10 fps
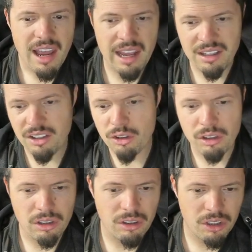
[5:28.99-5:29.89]
and you
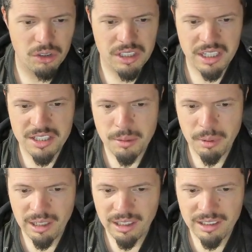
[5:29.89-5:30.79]
can look at your
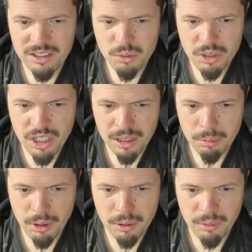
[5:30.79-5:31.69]
DHCP client list, which at the
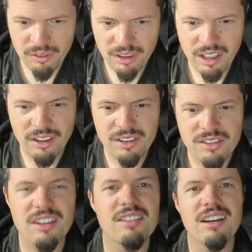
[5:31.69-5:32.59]
bottom over there you can
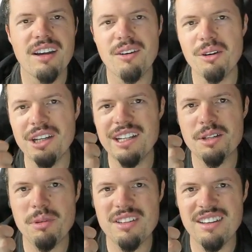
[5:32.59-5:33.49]
see is
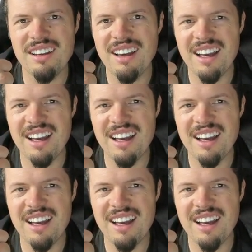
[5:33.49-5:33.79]
WookiE-PC.